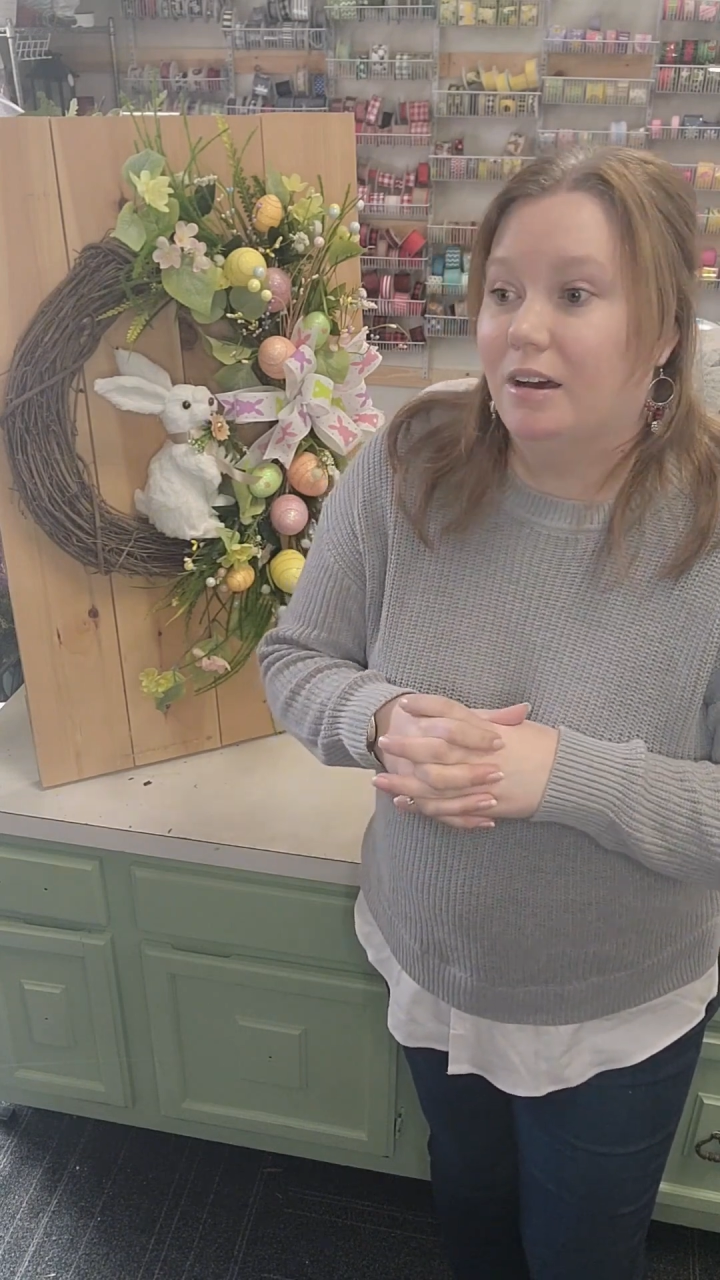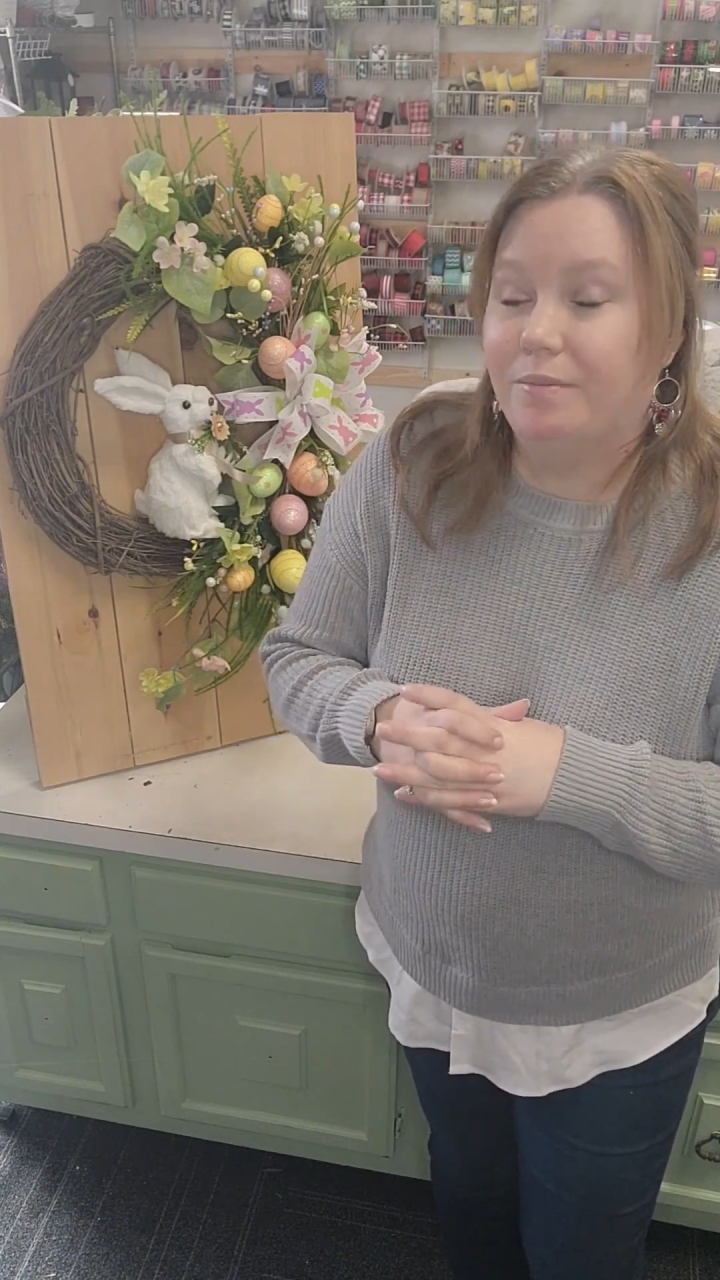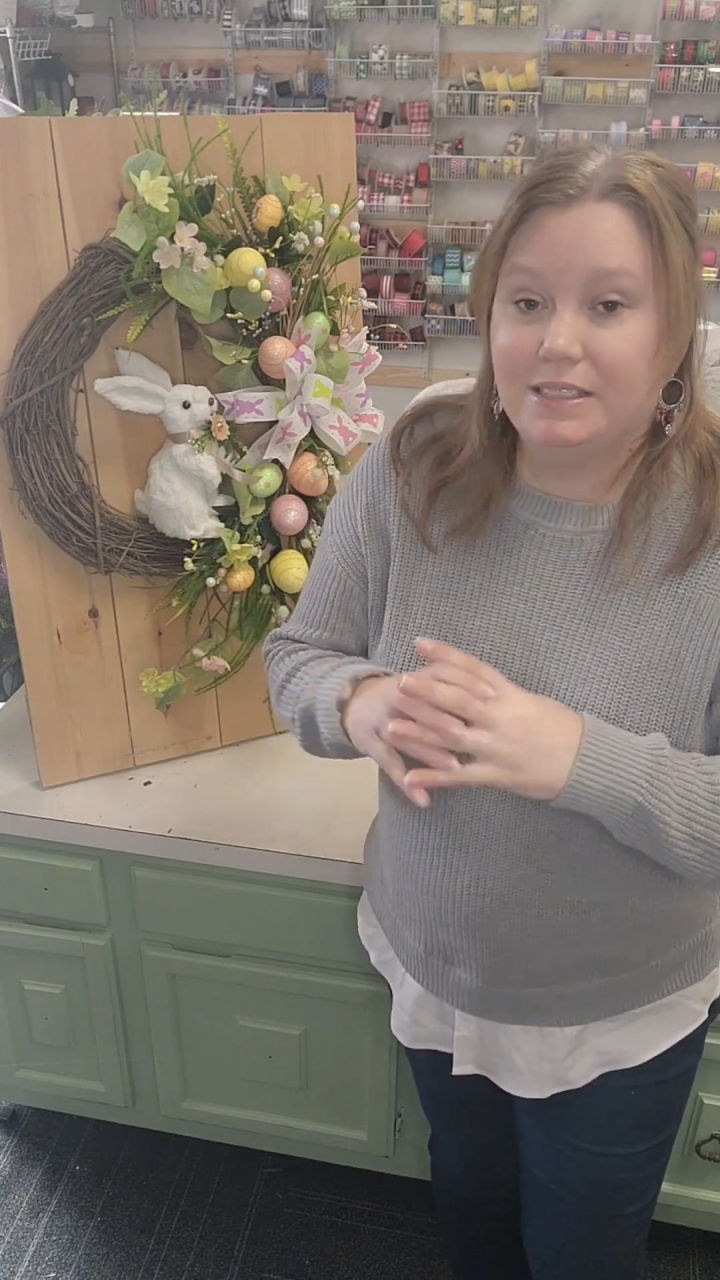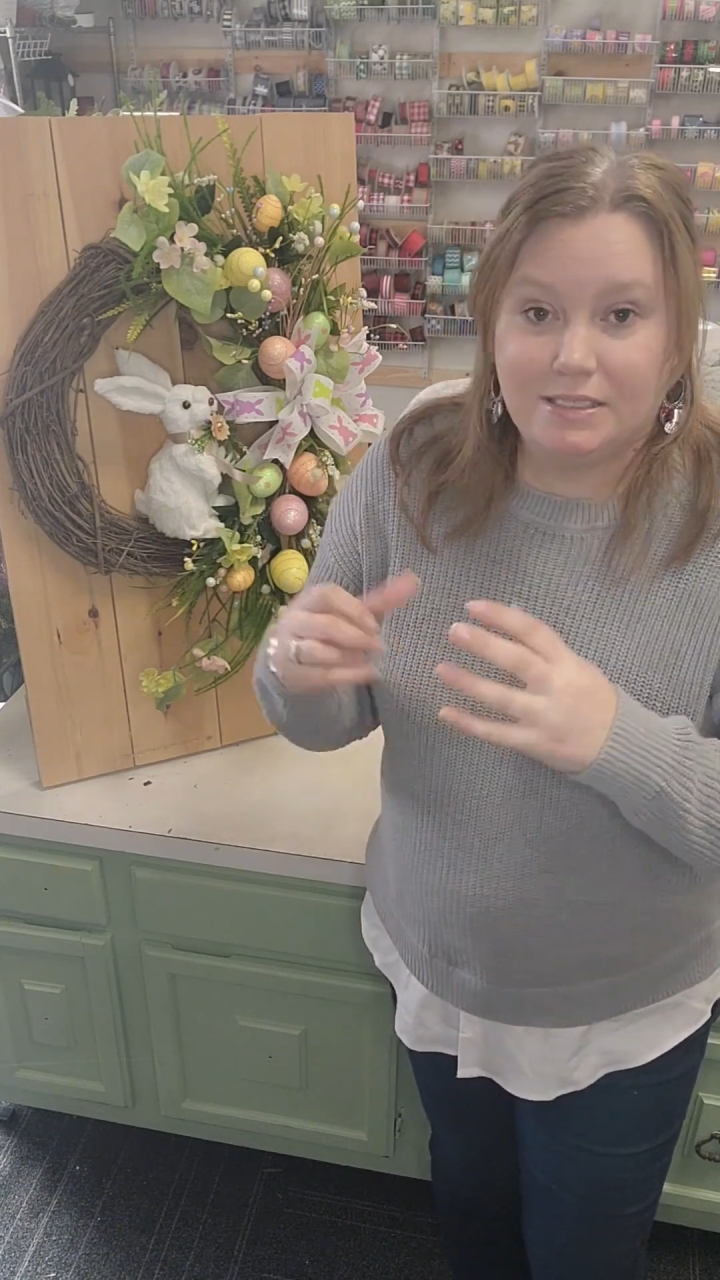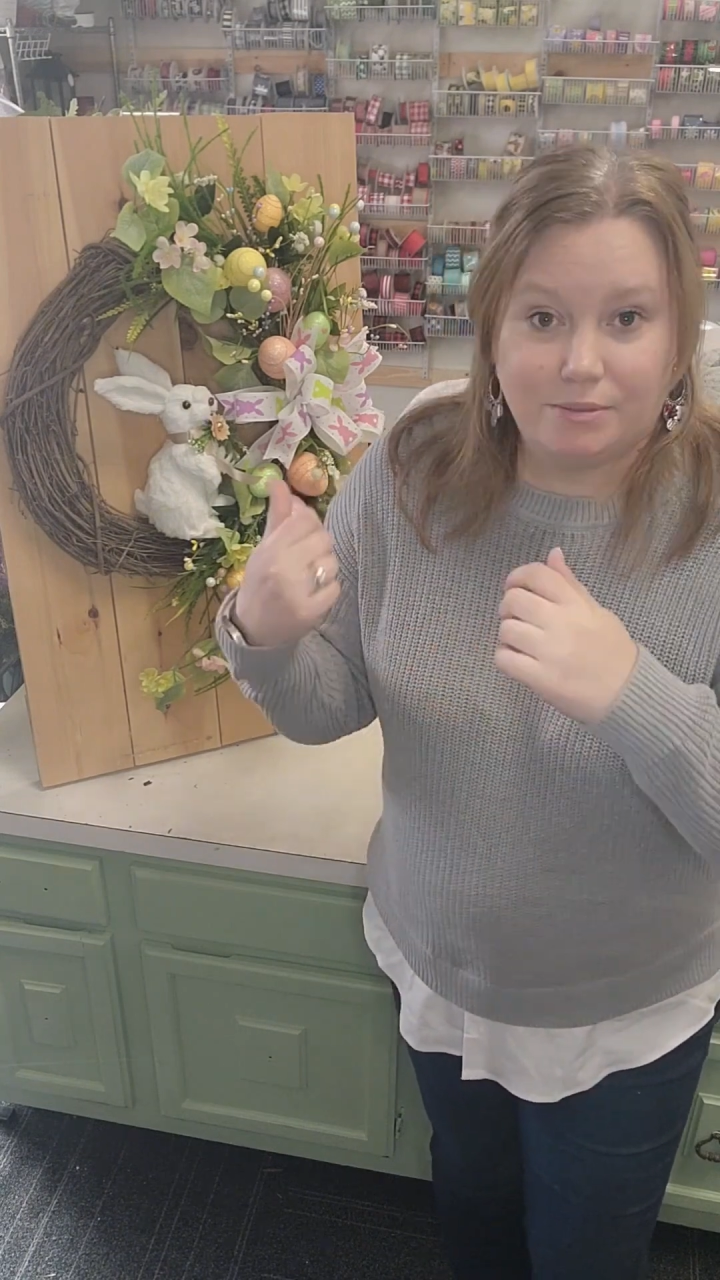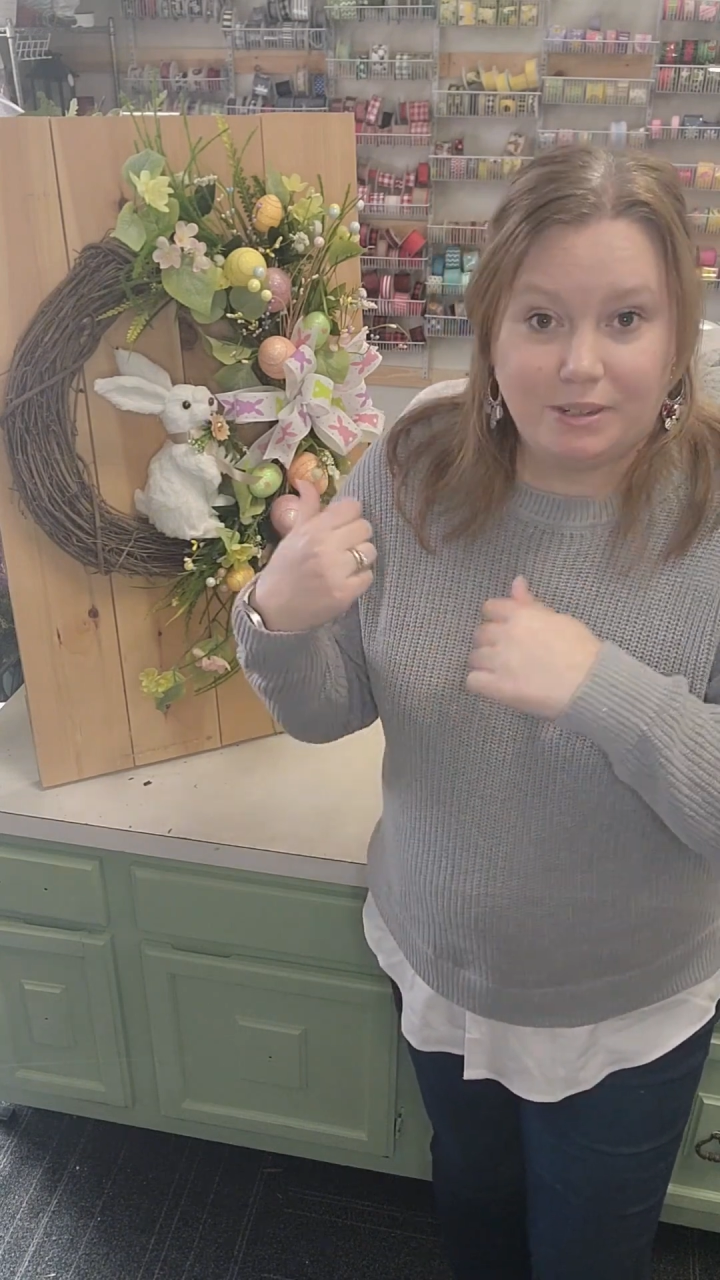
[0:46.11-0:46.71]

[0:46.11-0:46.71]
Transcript: This is a